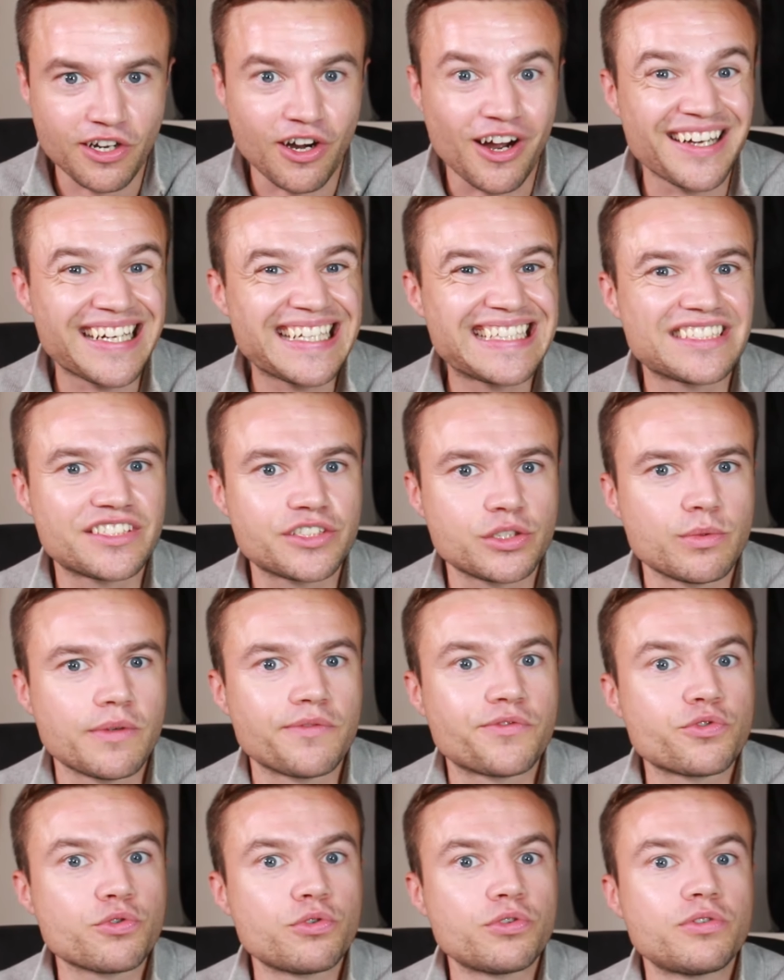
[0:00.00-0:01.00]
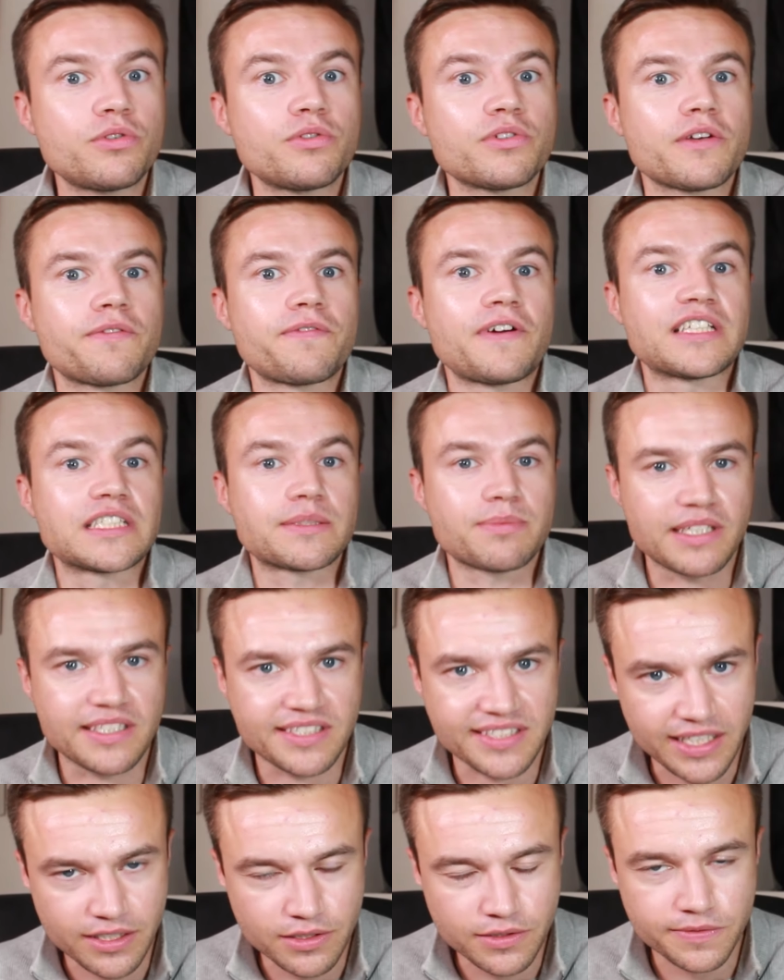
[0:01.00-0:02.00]
I needed to withdraw the funds
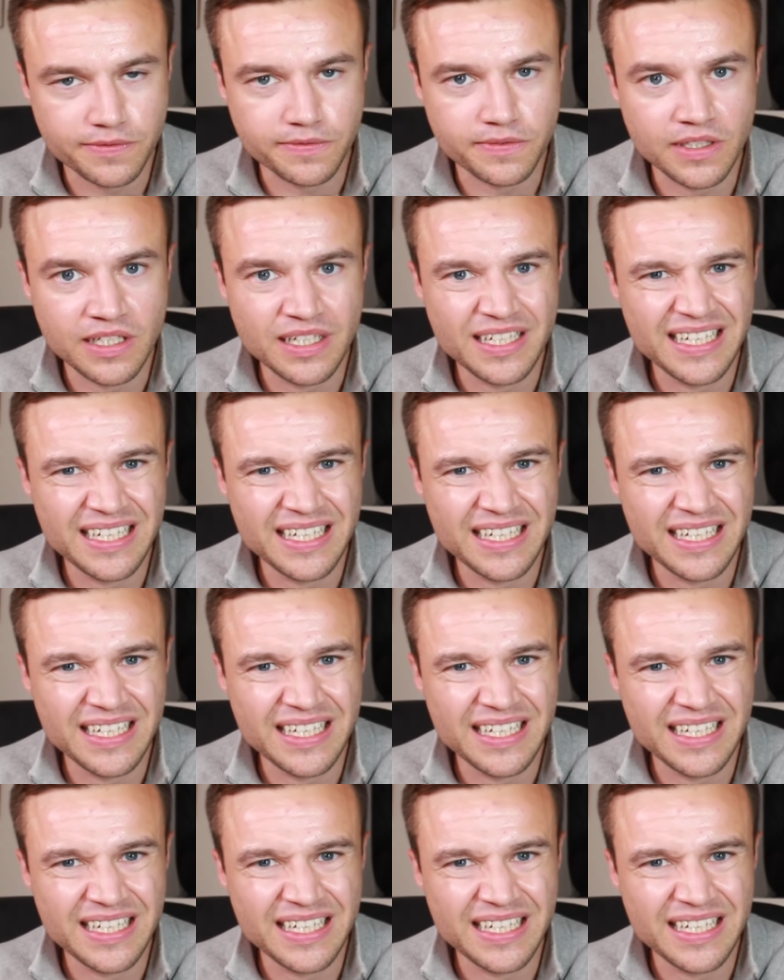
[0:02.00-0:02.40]
myself.